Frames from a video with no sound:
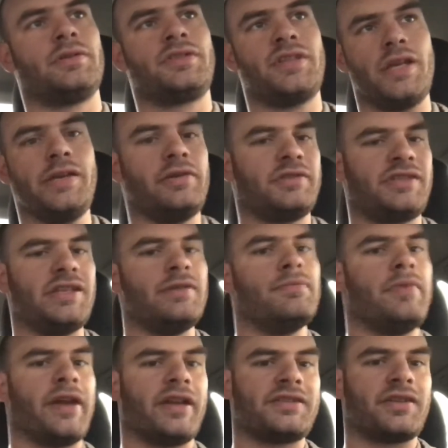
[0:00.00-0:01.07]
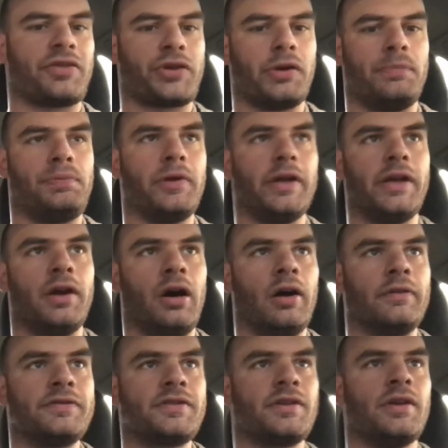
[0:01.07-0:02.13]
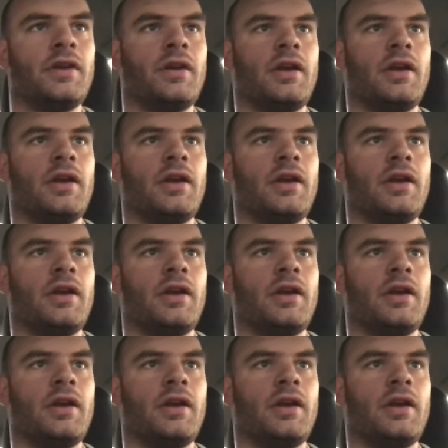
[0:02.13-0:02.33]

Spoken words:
Say your team makes it through playoffs